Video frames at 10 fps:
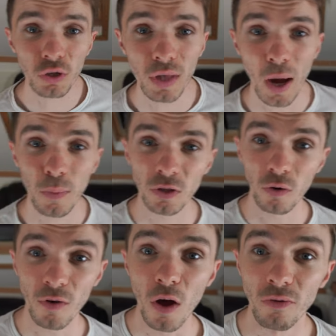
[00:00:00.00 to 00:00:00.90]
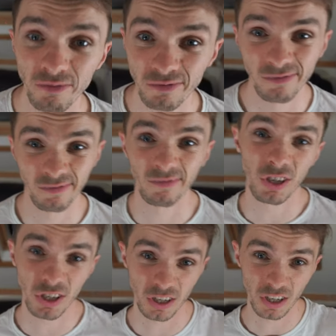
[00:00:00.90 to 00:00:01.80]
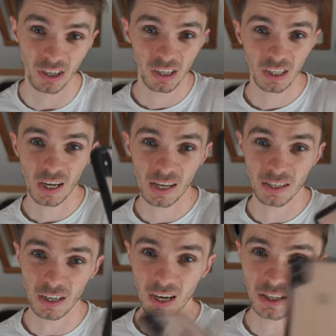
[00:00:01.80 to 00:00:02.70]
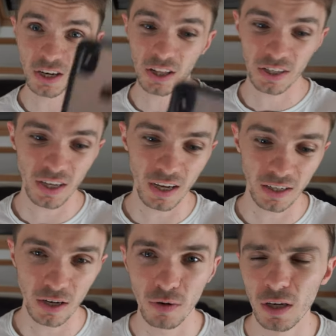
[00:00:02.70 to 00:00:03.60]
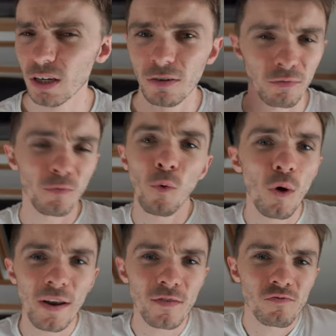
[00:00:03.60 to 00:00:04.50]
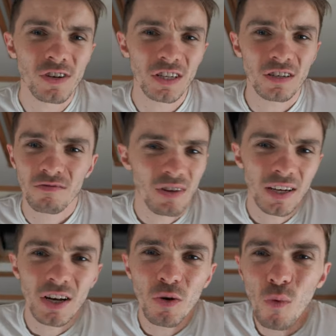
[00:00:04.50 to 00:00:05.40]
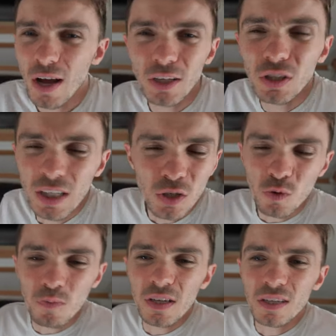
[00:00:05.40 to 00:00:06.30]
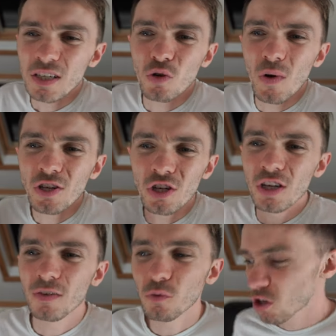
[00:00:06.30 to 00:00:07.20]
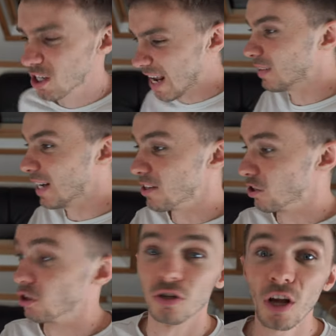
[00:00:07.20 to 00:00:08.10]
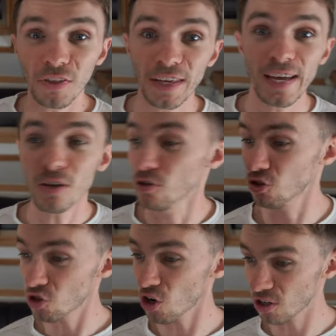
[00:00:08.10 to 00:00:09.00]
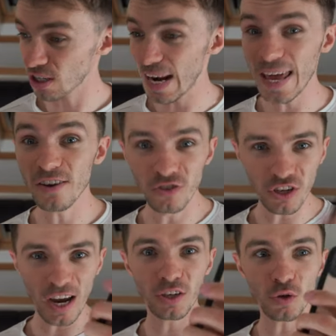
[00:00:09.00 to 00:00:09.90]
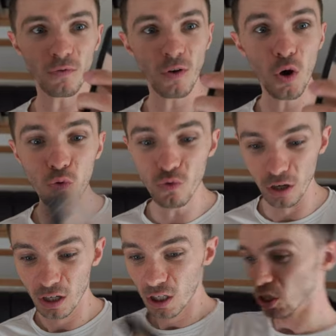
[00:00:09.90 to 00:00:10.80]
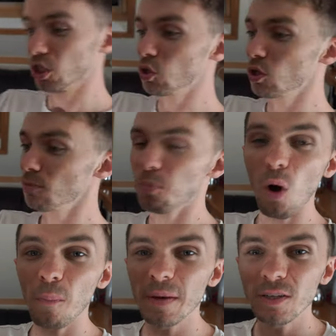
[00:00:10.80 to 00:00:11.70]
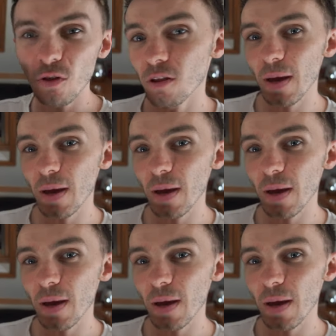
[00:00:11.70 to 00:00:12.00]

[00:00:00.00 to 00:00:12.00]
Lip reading: do that with your phone, just as another side note. For whatever reason, I don't know why this would be a situation if you just have a lens, nothing else, just a lens and your phone. You can pop it on the